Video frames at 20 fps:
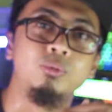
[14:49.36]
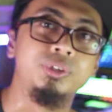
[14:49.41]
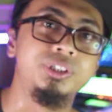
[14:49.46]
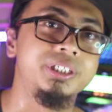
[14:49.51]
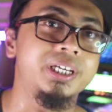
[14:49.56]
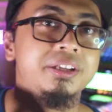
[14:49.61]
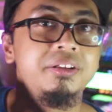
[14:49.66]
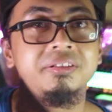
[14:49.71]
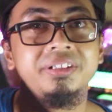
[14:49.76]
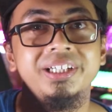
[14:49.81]
which
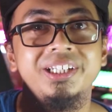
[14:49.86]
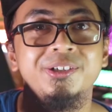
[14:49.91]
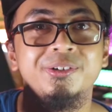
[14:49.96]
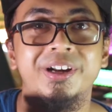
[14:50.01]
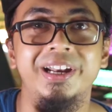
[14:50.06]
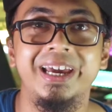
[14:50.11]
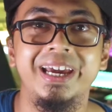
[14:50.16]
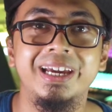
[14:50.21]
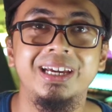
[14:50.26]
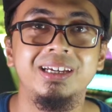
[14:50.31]
can strain your
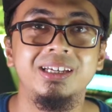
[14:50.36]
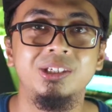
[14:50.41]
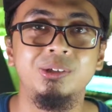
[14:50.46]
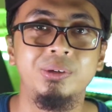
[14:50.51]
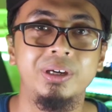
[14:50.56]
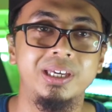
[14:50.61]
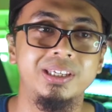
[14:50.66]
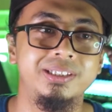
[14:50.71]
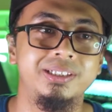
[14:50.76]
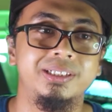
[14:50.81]
neck. You
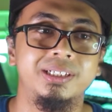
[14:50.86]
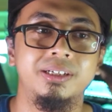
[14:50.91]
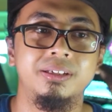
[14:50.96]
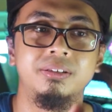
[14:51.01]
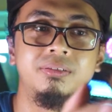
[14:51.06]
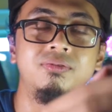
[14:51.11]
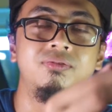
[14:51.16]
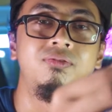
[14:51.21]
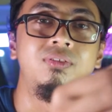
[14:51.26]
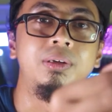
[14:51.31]
can
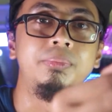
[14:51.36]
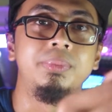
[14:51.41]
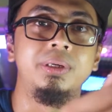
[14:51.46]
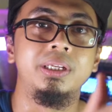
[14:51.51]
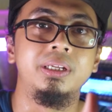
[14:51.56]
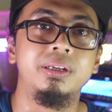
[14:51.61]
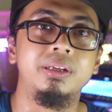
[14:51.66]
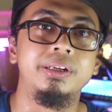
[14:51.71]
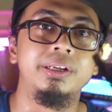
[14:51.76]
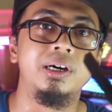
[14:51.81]
just flip
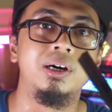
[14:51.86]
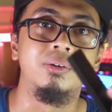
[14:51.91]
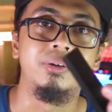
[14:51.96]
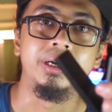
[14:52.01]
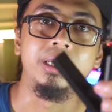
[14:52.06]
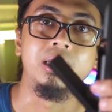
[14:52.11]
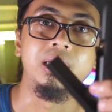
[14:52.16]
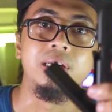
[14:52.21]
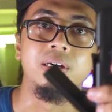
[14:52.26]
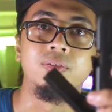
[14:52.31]
it down
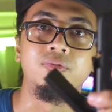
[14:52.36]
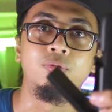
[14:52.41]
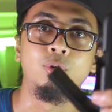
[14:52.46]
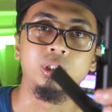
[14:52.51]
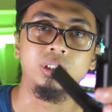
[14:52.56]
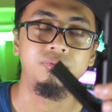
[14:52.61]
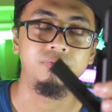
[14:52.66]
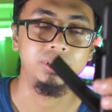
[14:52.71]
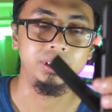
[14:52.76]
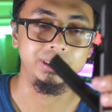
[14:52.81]
at like a
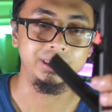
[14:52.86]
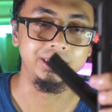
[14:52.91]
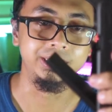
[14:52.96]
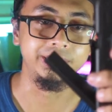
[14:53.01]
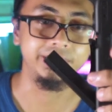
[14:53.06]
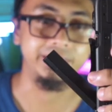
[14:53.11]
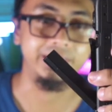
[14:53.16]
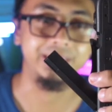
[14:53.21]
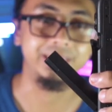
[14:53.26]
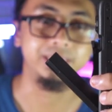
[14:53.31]

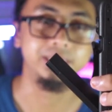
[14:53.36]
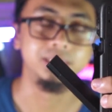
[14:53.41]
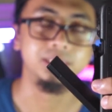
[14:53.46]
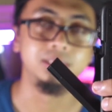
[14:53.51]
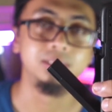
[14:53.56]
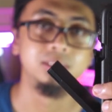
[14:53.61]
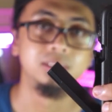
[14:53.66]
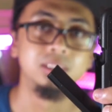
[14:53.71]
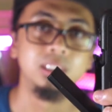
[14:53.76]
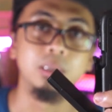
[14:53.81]
45-degree
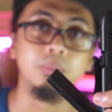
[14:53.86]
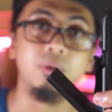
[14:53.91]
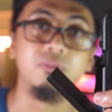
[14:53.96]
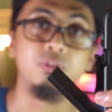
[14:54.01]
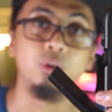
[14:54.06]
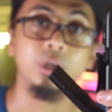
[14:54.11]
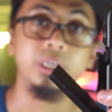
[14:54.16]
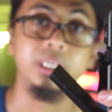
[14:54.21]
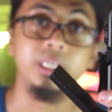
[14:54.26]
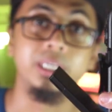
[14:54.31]
angle above
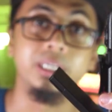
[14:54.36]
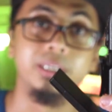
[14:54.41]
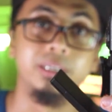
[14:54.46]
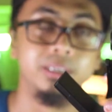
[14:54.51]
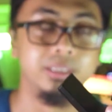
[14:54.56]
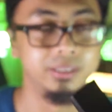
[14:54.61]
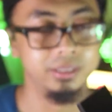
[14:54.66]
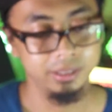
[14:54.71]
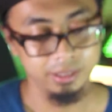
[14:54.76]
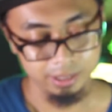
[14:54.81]
your head.
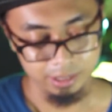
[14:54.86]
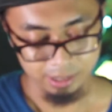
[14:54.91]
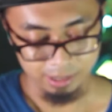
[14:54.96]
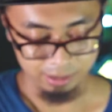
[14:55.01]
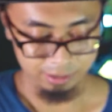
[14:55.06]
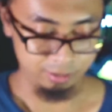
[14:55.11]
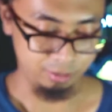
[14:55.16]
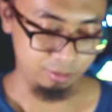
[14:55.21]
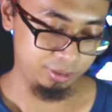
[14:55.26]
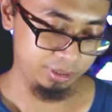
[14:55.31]

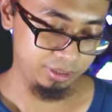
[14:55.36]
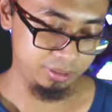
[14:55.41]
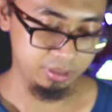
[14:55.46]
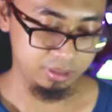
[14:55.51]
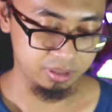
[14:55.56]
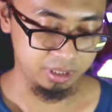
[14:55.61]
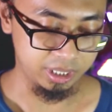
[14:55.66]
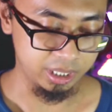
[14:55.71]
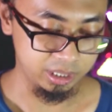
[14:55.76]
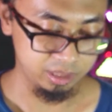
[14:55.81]
So this
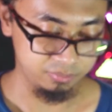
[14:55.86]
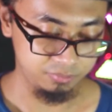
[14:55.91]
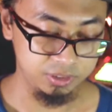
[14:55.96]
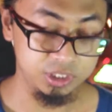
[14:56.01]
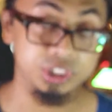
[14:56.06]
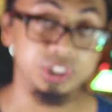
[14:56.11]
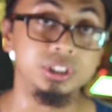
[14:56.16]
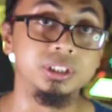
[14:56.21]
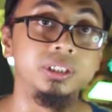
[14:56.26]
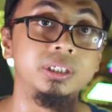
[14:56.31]
is a nice
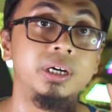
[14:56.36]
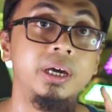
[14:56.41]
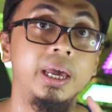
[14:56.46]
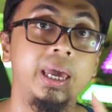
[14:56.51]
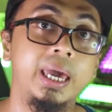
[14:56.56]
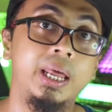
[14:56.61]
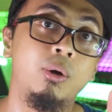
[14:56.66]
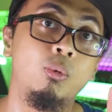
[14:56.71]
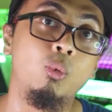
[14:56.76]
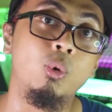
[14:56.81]
feature.
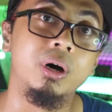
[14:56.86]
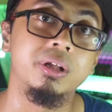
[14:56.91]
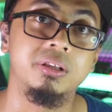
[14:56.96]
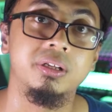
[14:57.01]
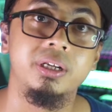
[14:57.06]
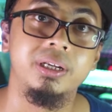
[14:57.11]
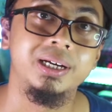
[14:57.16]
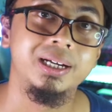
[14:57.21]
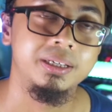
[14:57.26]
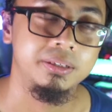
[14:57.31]
And what's
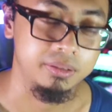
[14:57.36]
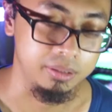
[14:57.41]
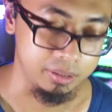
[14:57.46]
nice